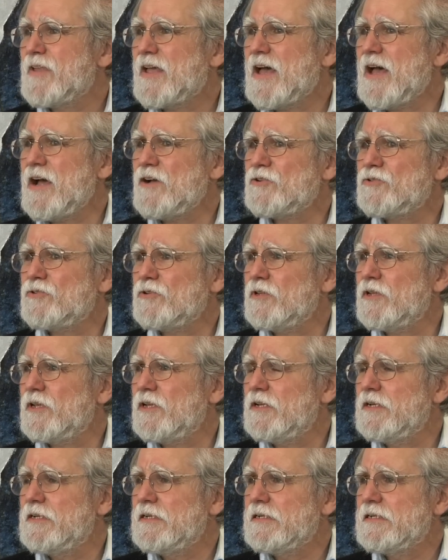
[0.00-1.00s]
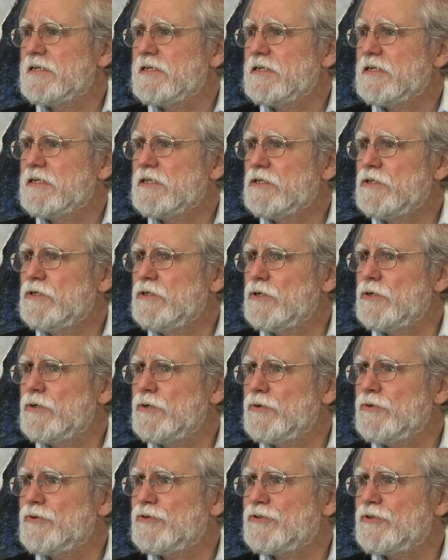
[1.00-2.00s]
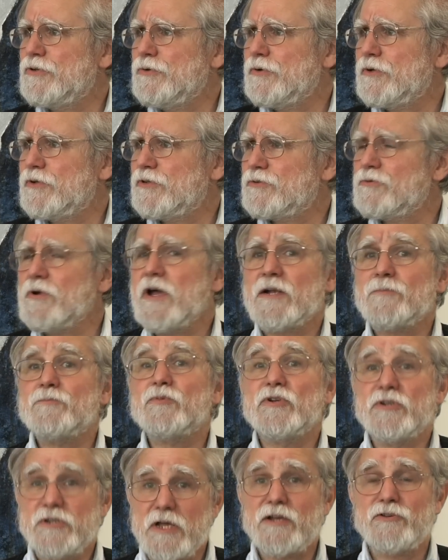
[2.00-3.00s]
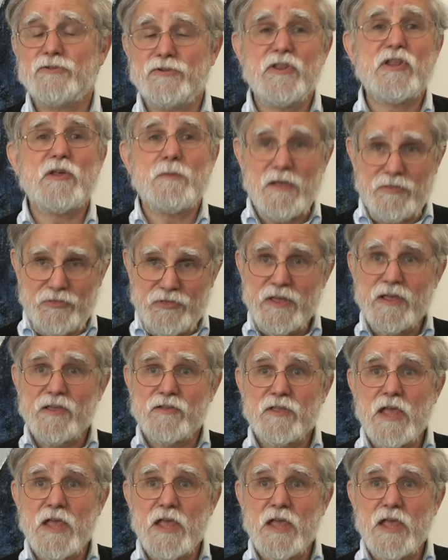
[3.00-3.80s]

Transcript: actually used to extract predictions about things